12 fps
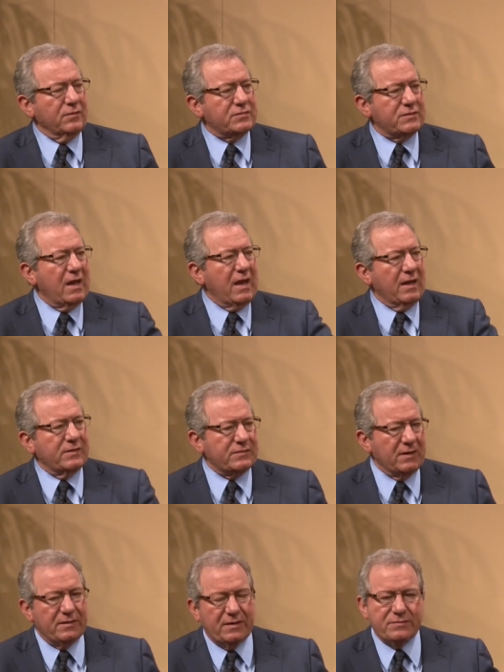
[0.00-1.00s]

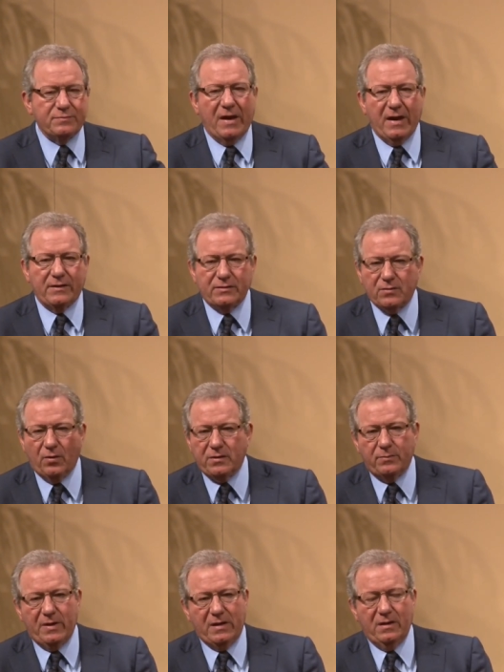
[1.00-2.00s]
understands that this man is
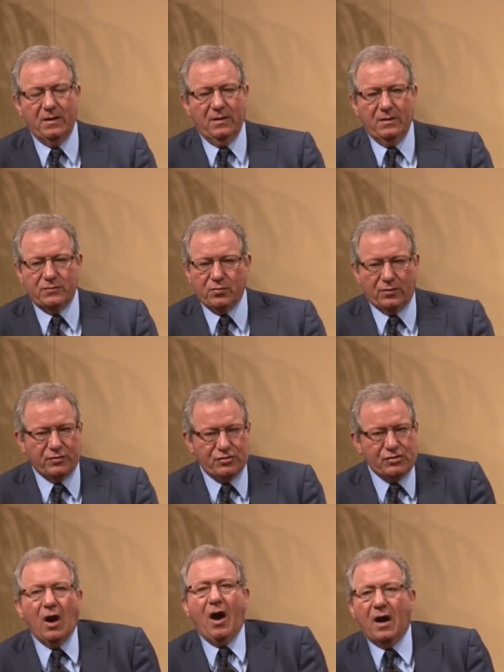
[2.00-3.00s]
going to be sort of
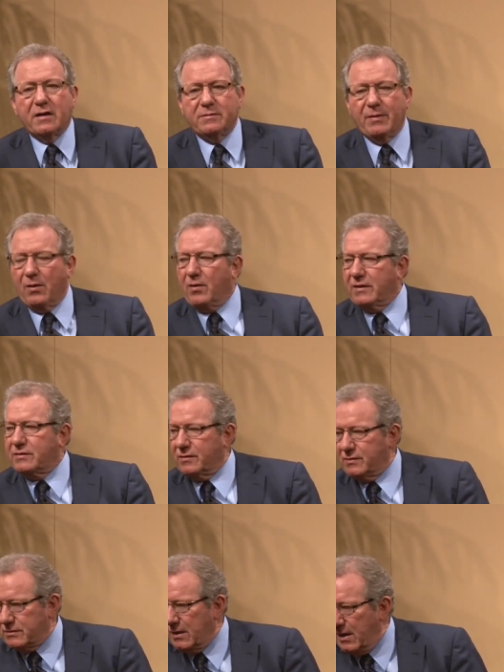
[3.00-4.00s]
shocked by what he's
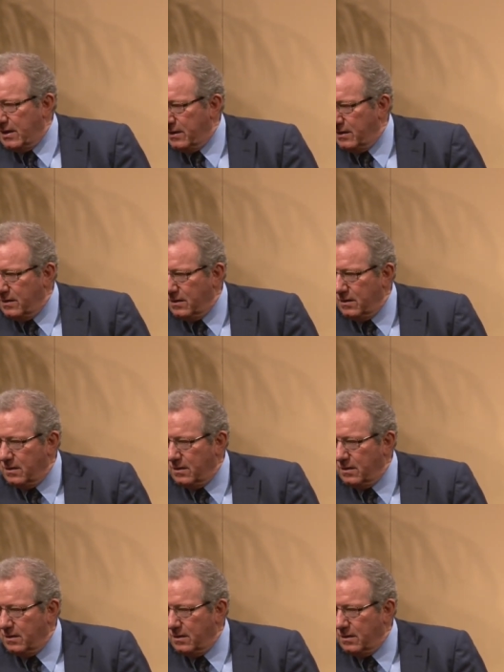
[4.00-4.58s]
going to say.